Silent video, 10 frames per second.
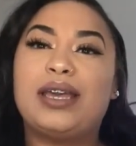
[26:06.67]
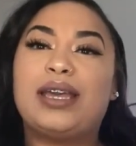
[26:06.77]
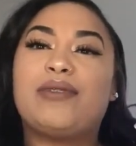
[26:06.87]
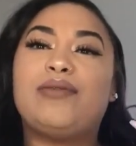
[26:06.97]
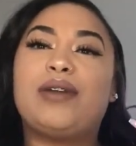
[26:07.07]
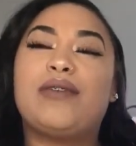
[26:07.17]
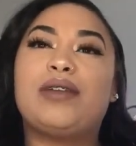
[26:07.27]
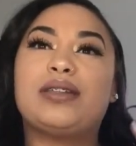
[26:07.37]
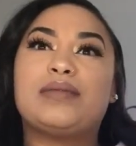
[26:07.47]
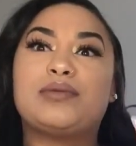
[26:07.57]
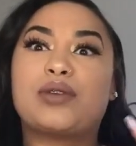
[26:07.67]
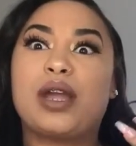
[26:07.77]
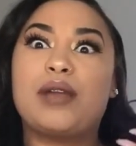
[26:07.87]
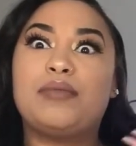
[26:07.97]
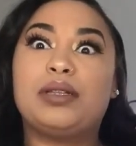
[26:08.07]
If you have not
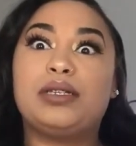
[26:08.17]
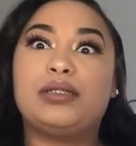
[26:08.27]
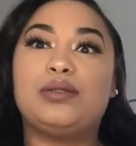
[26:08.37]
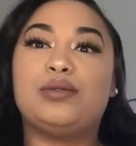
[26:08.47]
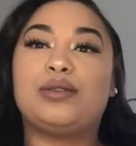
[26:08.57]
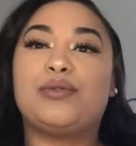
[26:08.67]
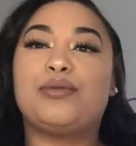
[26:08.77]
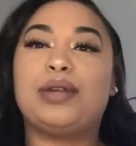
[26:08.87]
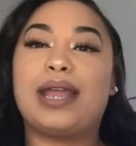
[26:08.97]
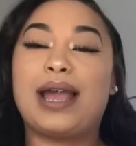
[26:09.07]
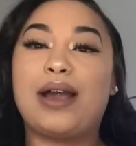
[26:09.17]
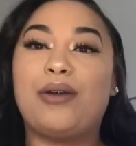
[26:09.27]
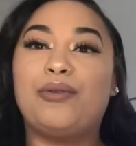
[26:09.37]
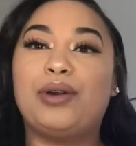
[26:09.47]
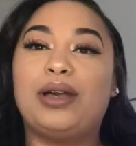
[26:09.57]
subscribed, please do so
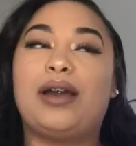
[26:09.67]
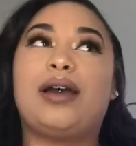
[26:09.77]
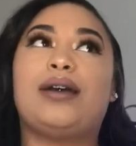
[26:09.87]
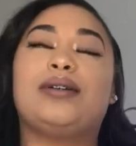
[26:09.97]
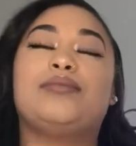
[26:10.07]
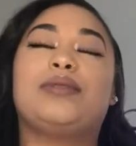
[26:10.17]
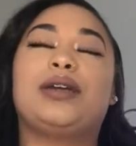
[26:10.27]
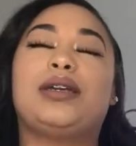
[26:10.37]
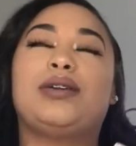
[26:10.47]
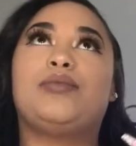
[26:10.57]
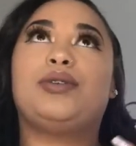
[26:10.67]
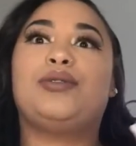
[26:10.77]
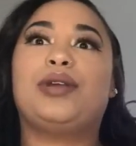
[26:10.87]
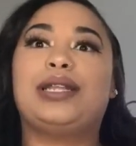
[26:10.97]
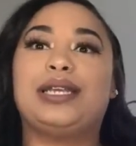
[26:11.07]
now. It'll be
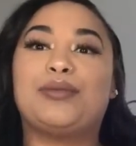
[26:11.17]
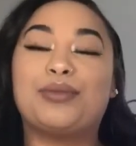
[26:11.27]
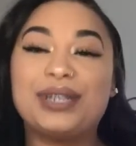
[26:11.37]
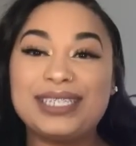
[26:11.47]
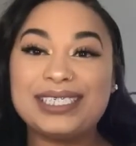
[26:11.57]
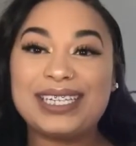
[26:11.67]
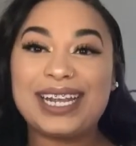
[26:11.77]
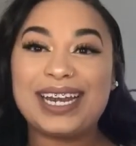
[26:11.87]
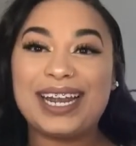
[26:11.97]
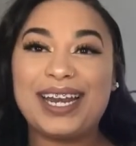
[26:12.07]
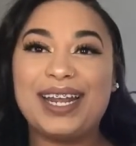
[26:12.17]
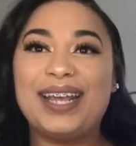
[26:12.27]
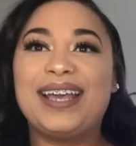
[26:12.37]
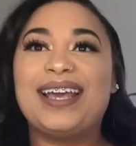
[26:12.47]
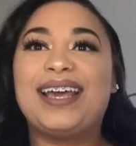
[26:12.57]
greatly appreciated.
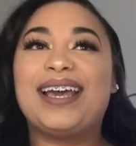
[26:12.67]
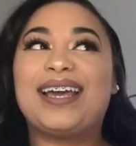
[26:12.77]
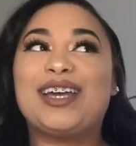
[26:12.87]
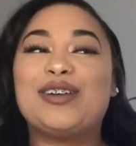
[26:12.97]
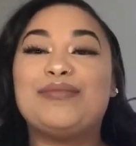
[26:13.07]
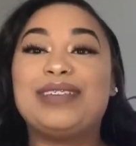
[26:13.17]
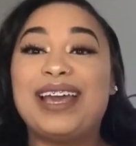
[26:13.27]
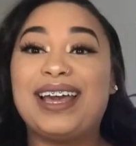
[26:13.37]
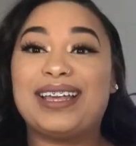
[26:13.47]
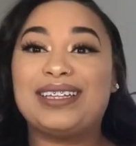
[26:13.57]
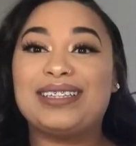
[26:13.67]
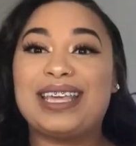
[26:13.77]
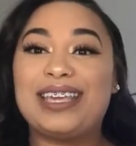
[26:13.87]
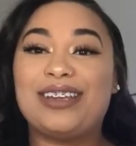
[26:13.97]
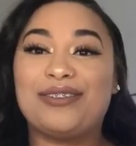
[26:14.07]
Yeah,
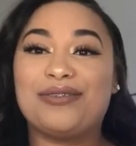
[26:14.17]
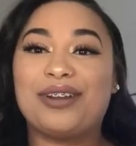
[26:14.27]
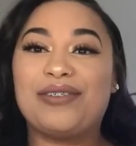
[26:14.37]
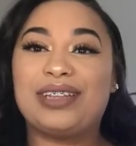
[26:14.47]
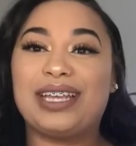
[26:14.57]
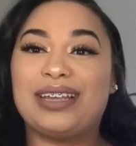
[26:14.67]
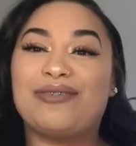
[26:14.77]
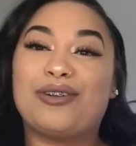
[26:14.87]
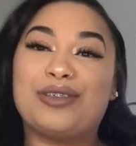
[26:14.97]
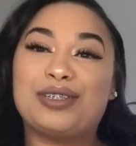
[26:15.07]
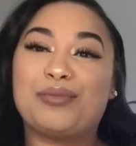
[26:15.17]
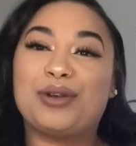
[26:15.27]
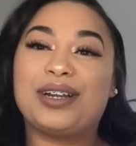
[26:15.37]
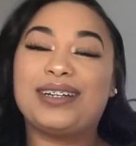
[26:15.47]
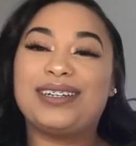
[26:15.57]
thank you for everything, for all the support.